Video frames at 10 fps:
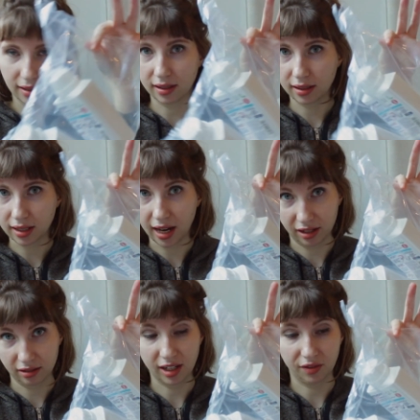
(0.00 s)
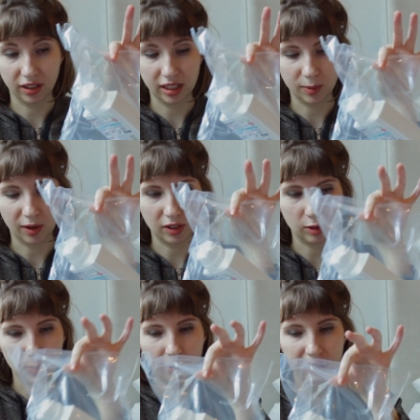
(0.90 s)
is definitely some heavy
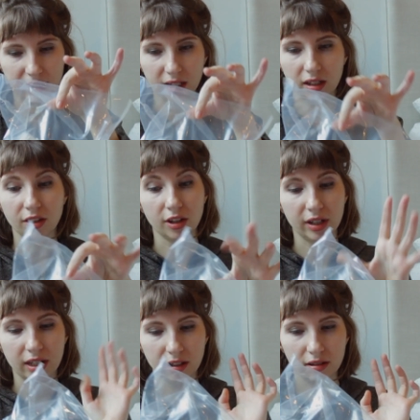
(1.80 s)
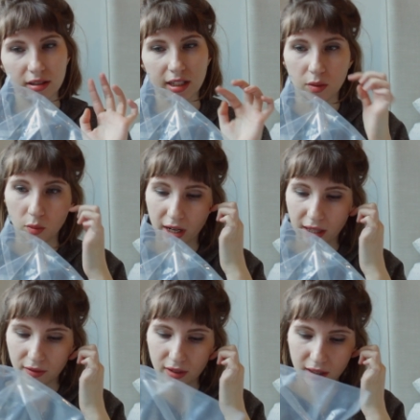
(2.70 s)
duty plastic. Although I can understand why
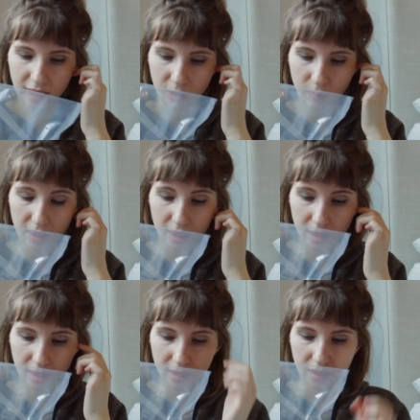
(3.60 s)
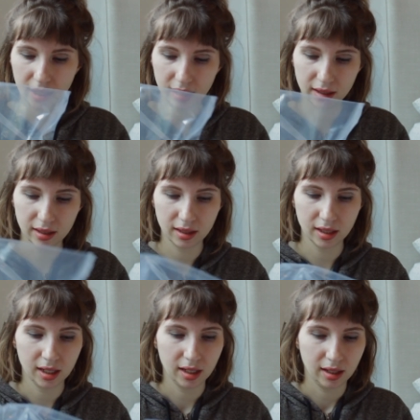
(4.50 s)
they've done this, because this
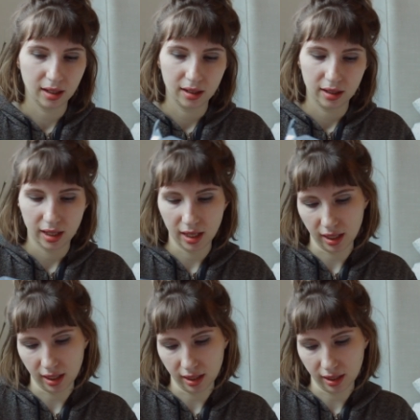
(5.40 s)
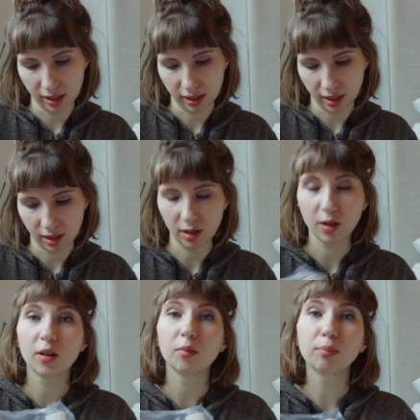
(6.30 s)
is
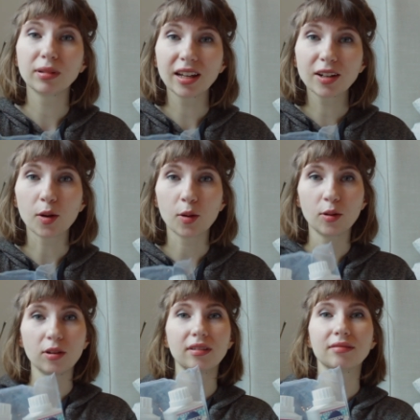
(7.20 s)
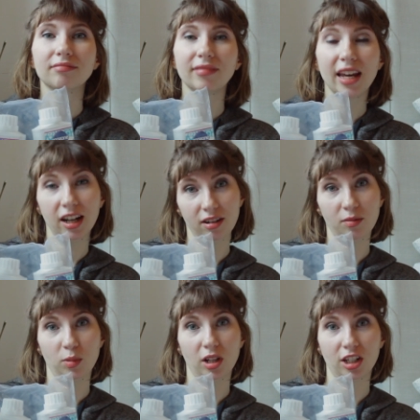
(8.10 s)
plug hole hair
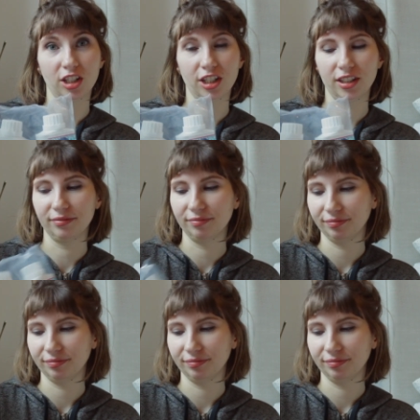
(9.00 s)
unblocker.